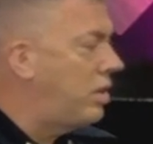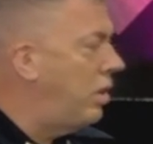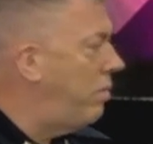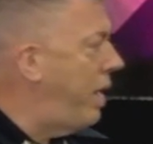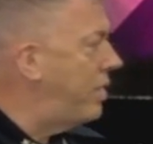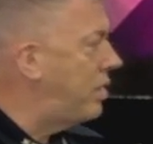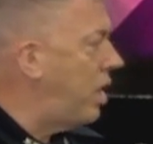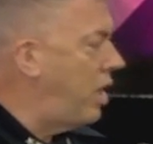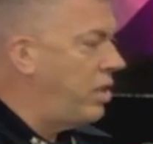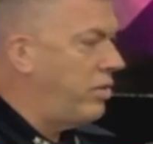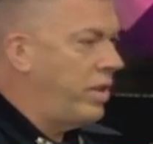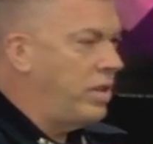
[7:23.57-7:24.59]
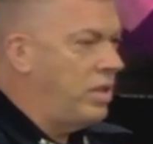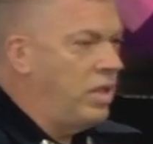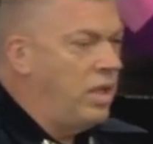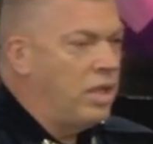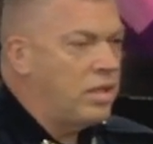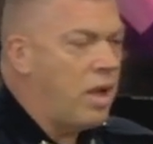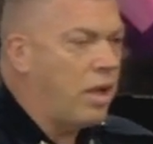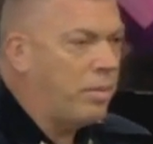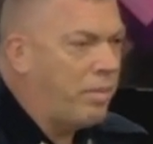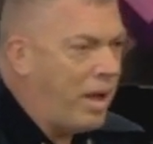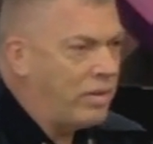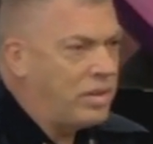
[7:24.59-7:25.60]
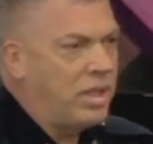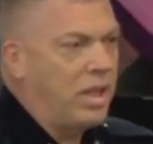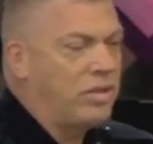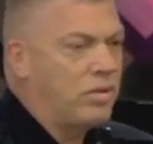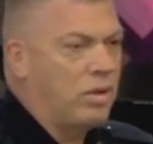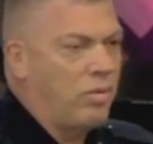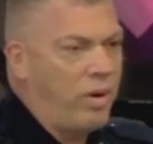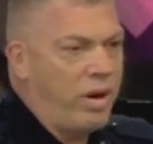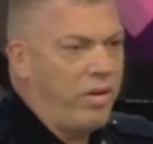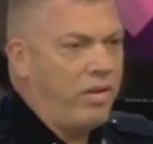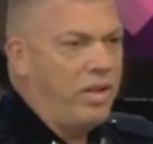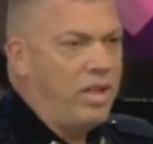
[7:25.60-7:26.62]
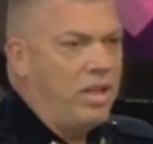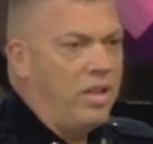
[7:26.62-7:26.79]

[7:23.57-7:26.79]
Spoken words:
steal Matt's thunder and talk about sort of where